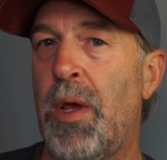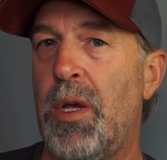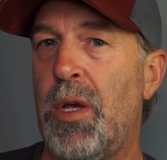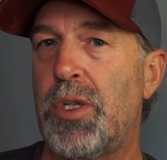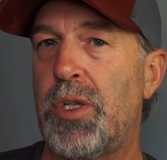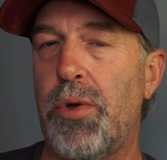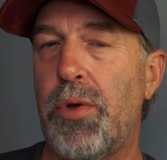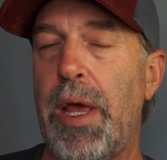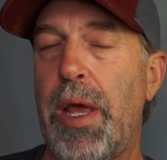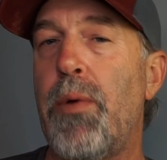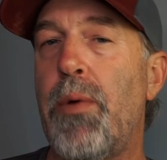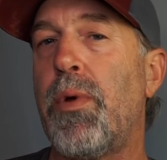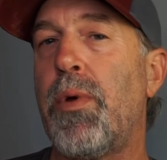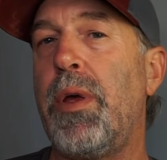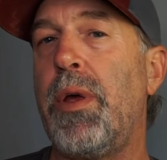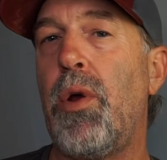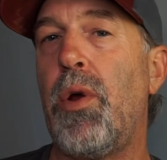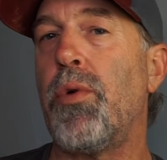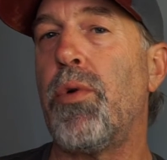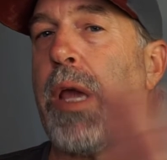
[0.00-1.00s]
So they
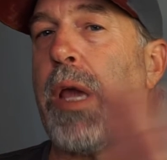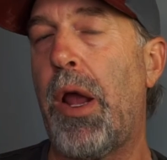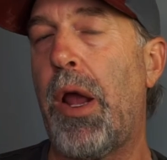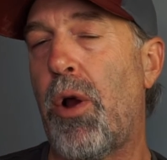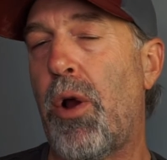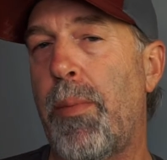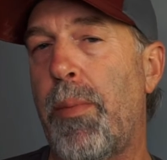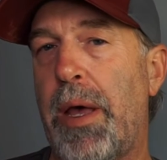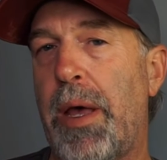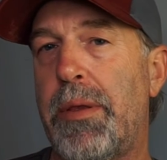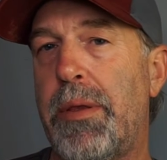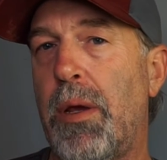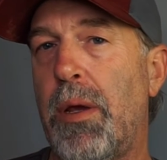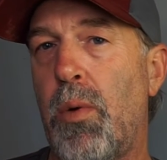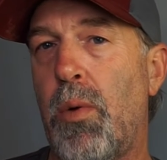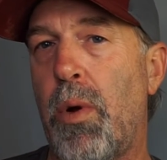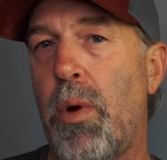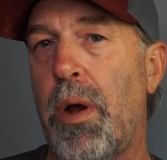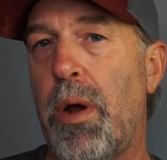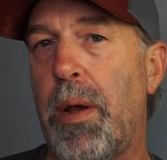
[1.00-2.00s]
really don't care about the
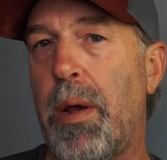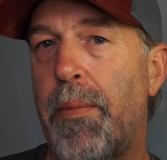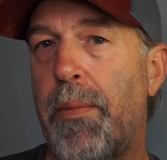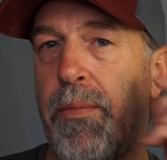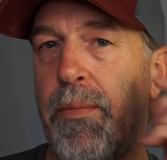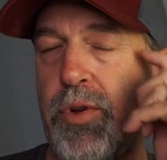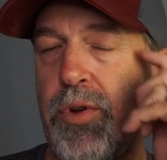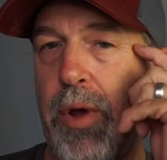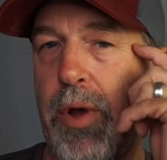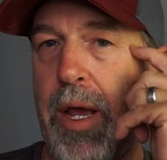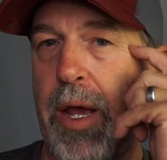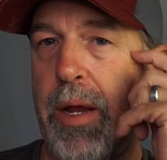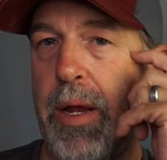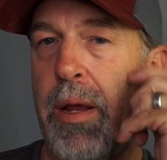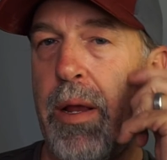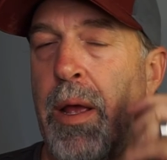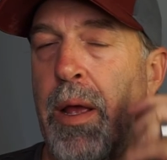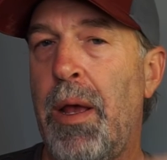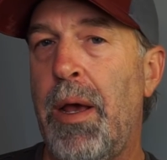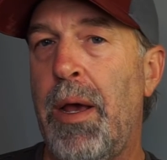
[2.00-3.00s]
aquarium trade.